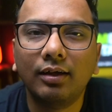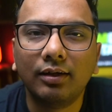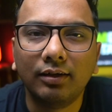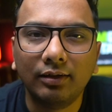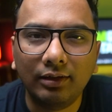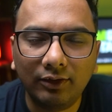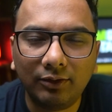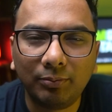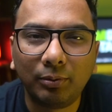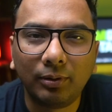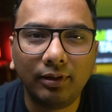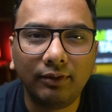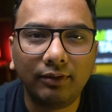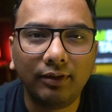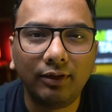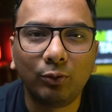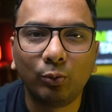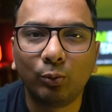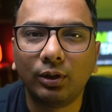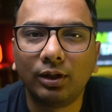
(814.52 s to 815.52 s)
These
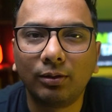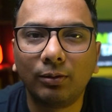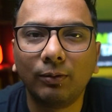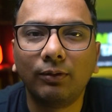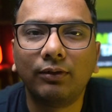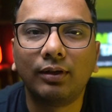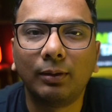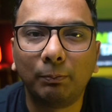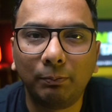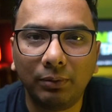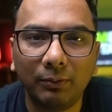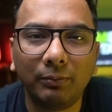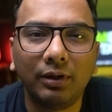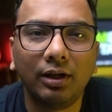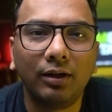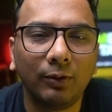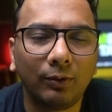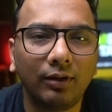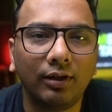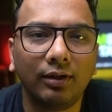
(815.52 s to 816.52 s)
policies work to
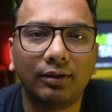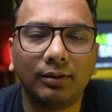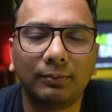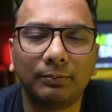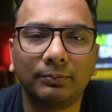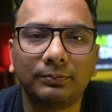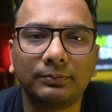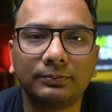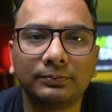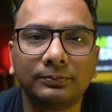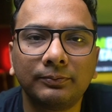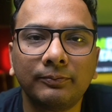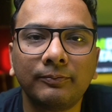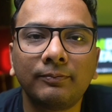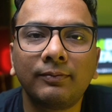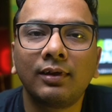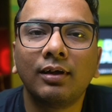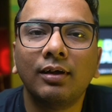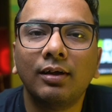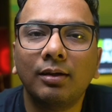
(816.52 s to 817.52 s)
supplement your income.
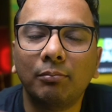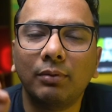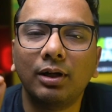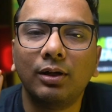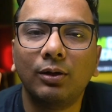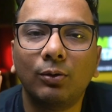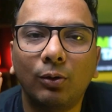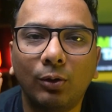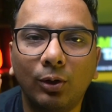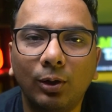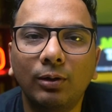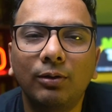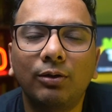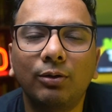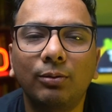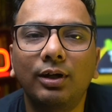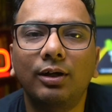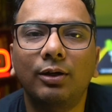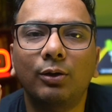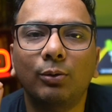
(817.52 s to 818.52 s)
But you
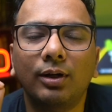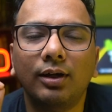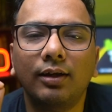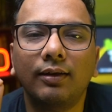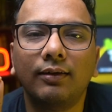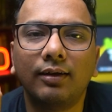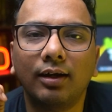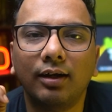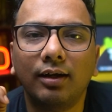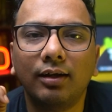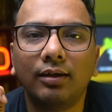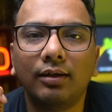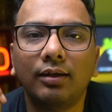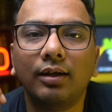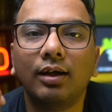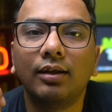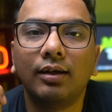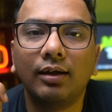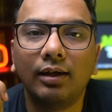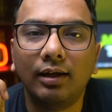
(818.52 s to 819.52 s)
also need to understand
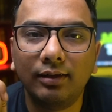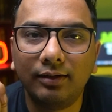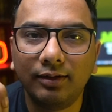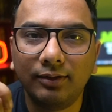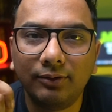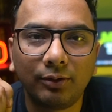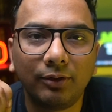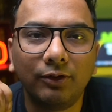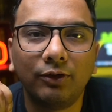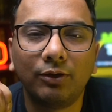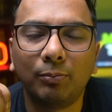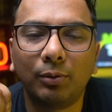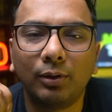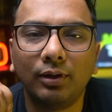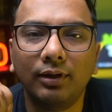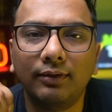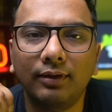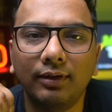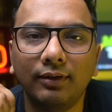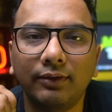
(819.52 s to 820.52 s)
that health insurance
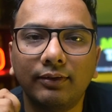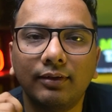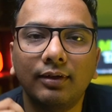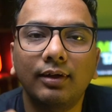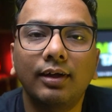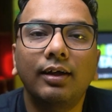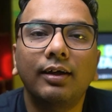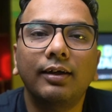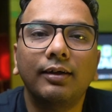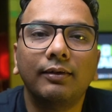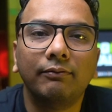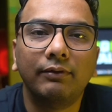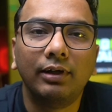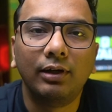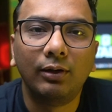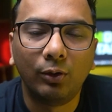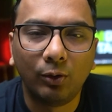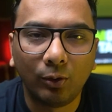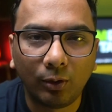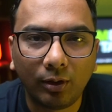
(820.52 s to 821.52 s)
policies will
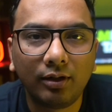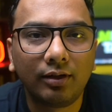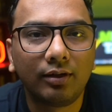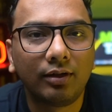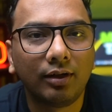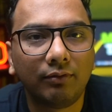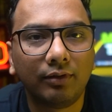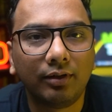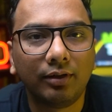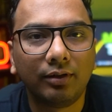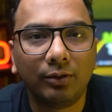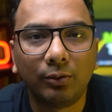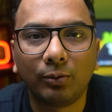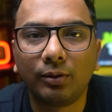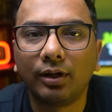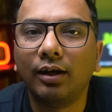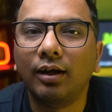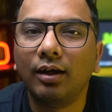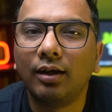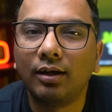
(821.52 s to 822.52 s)
not cover
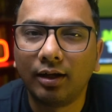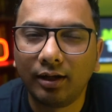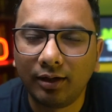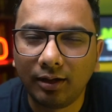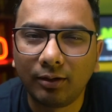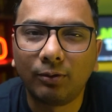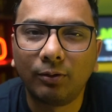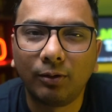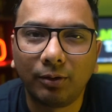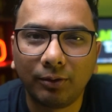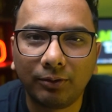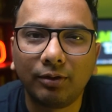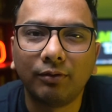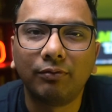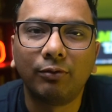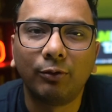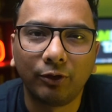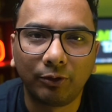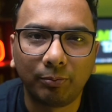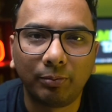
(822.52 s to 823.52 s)
your entire cost
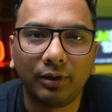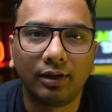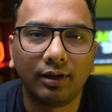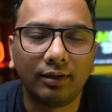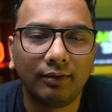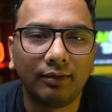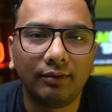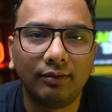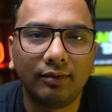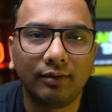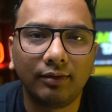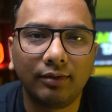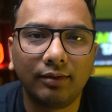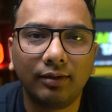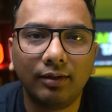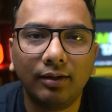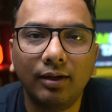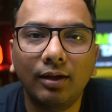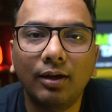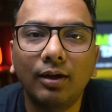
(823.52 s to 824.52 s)
of hospitalization.
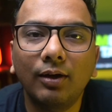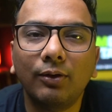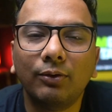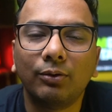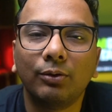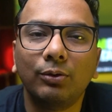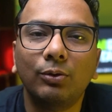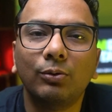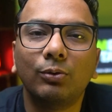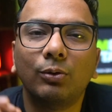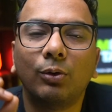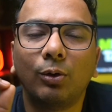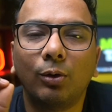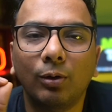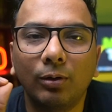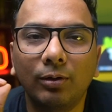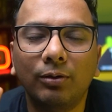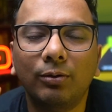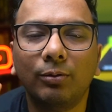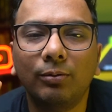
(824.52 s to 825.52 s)
So you
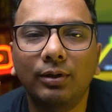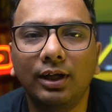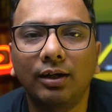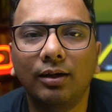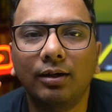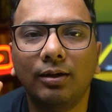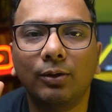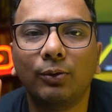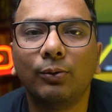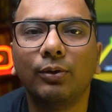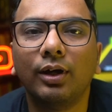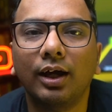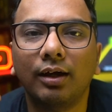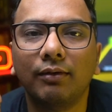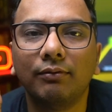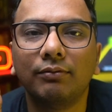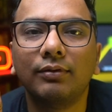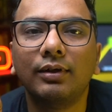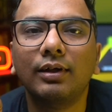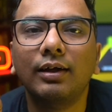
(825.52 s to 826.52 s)
also need to
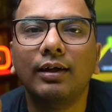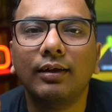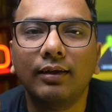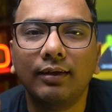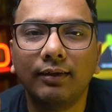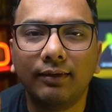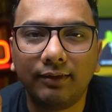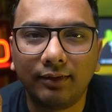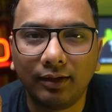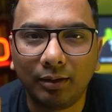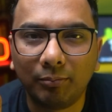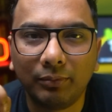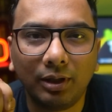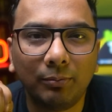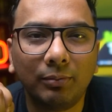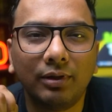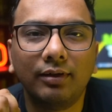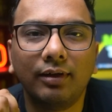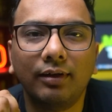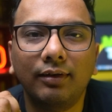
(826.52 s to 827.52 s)
have some
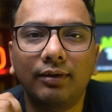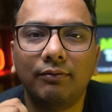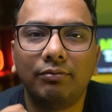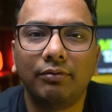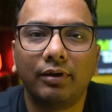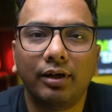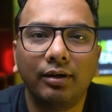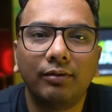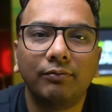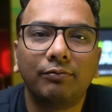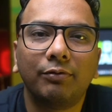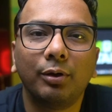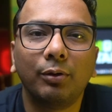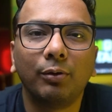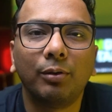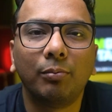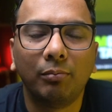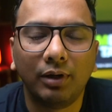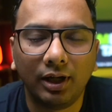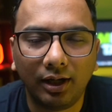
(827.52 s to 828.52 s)
emergency fund for
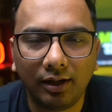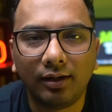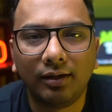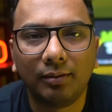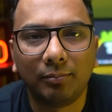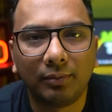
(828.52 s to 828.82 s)
your medical